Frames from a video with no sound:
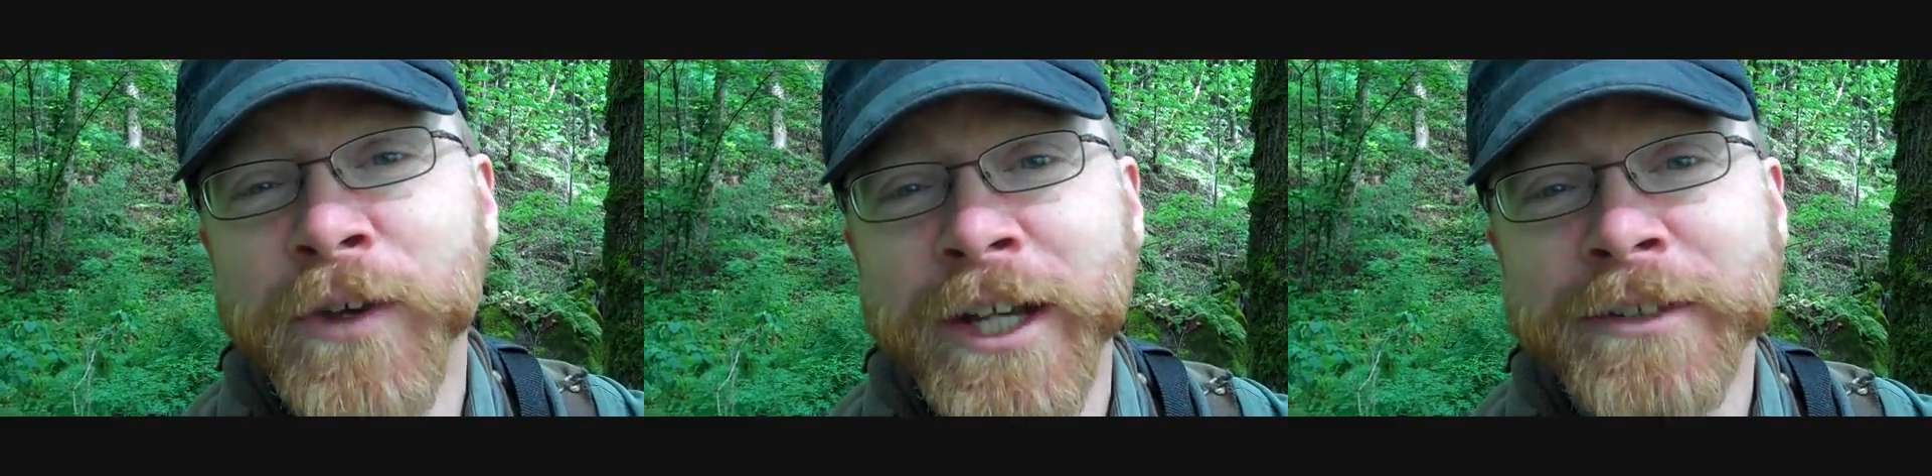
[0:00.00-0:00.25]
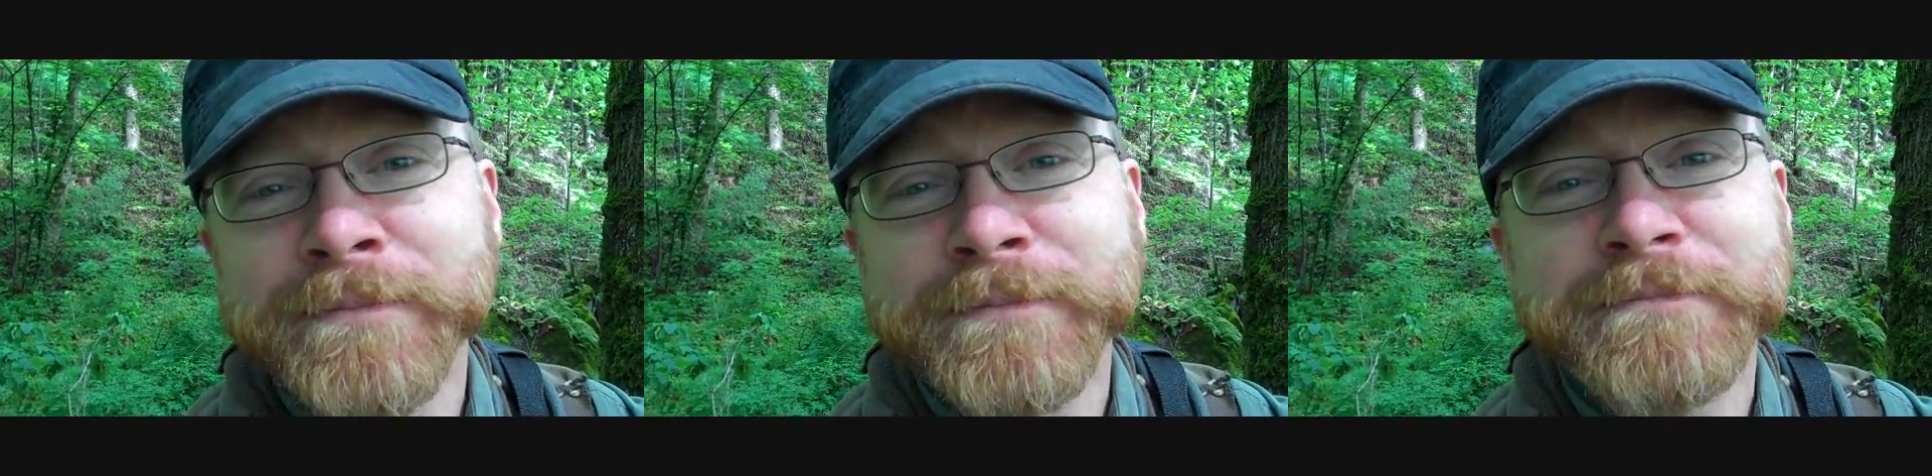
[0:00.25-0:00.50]

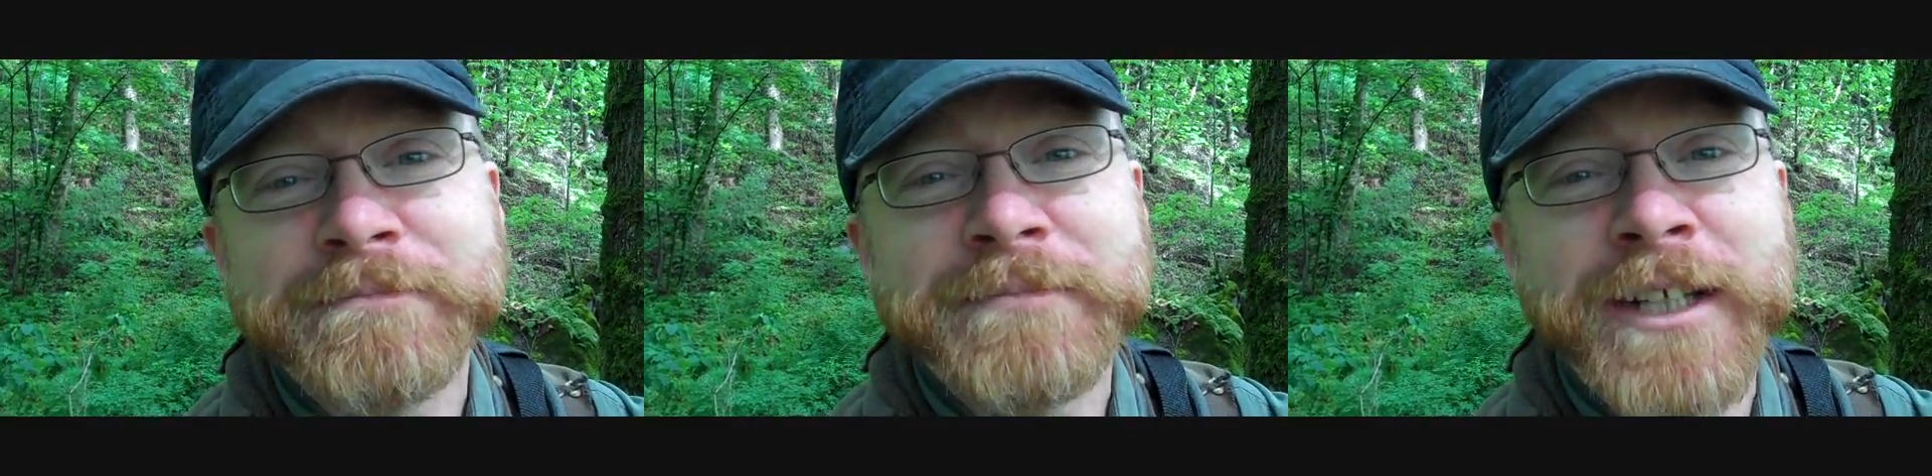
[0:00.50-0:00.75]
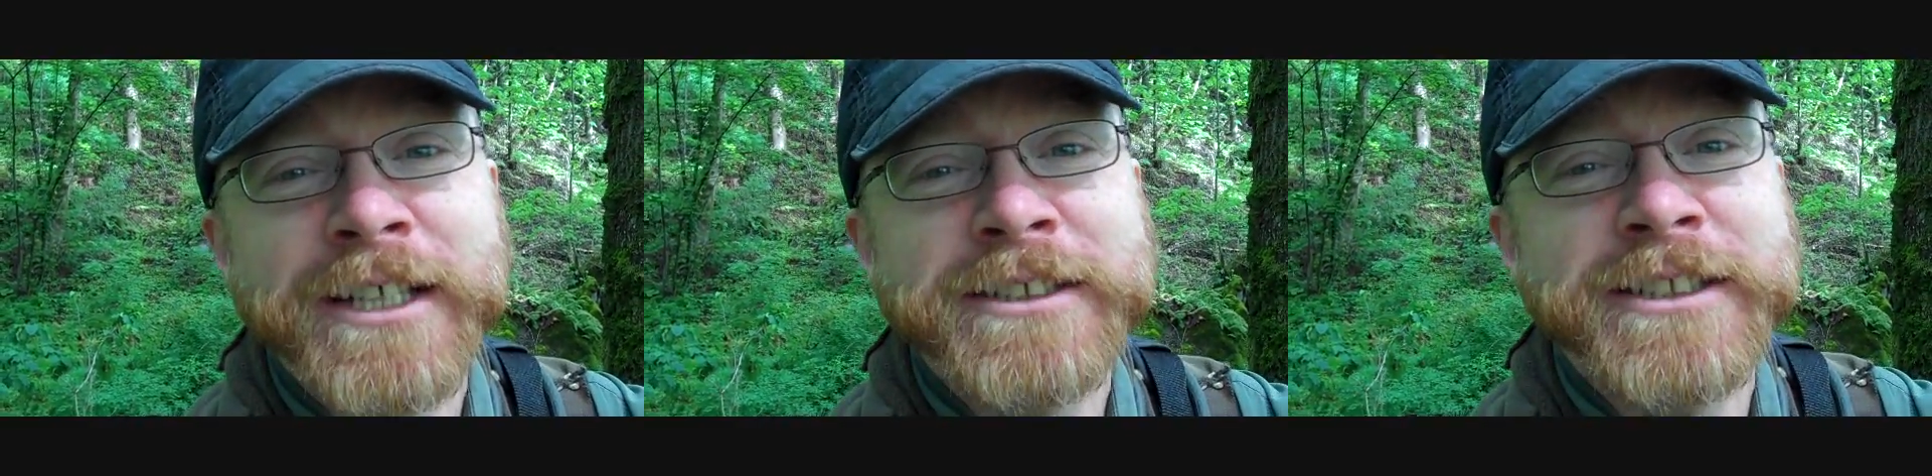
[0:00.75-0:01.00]
Fred,
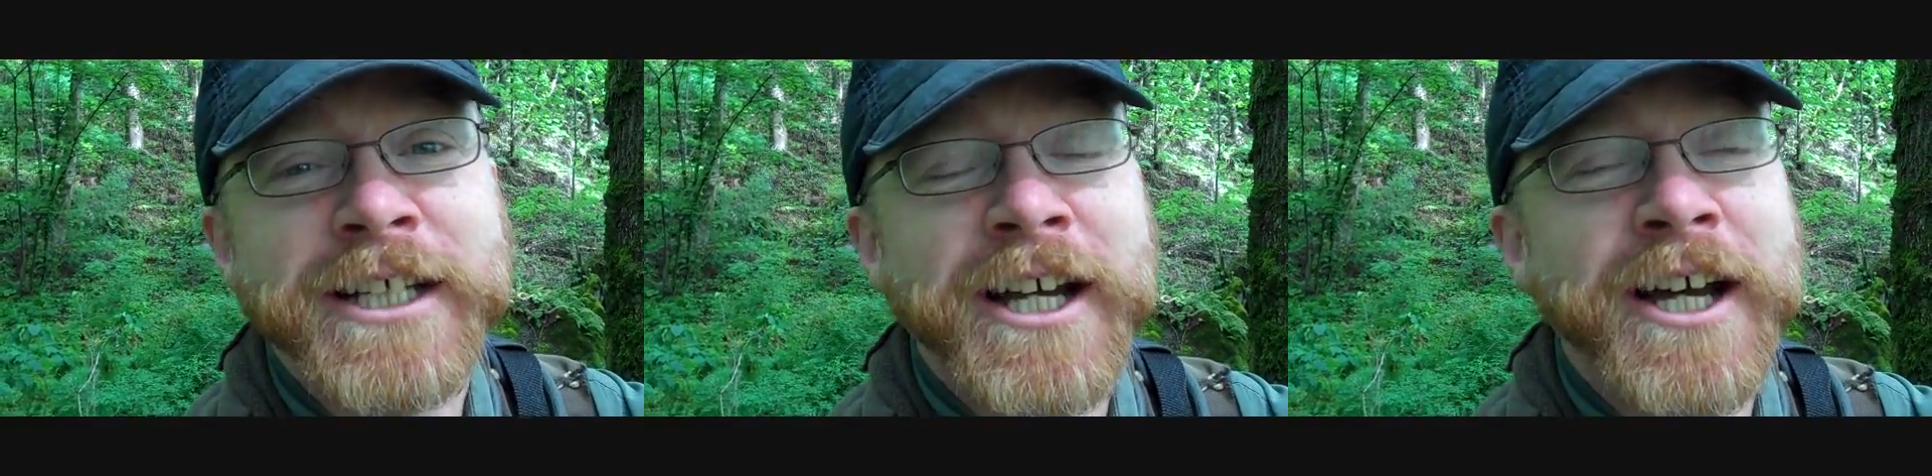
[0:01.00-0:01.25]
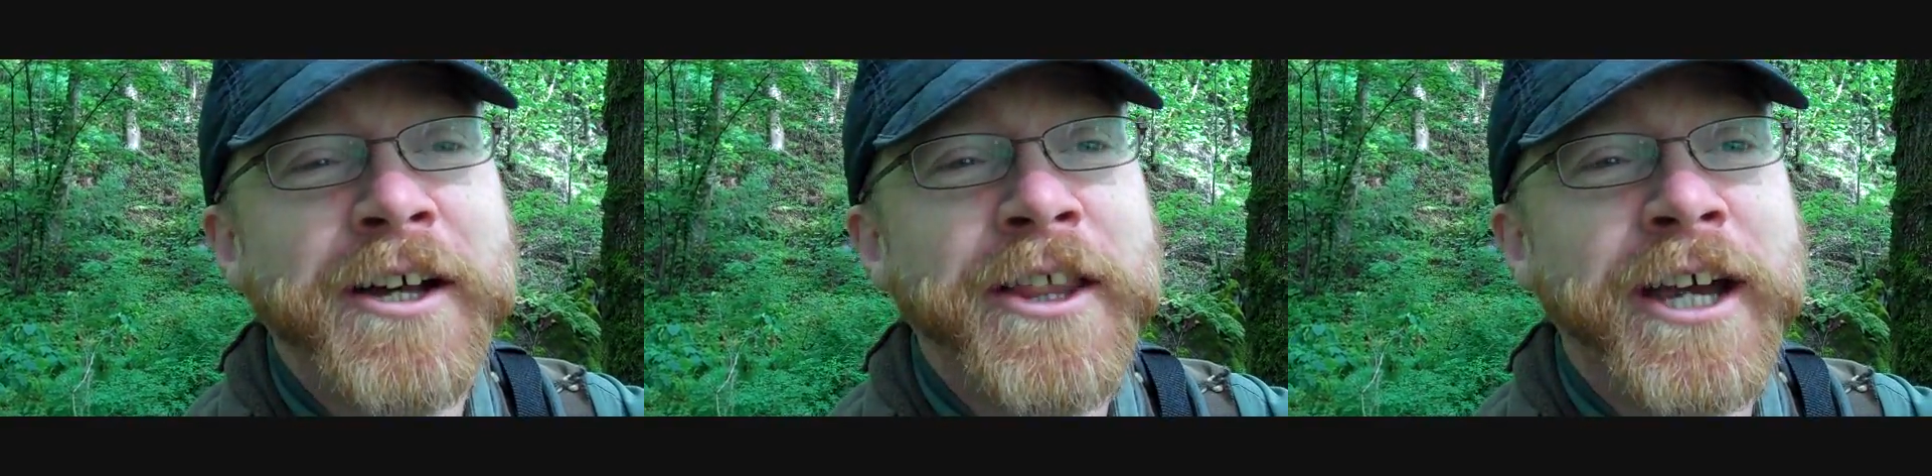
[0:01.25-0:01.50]
that, uh,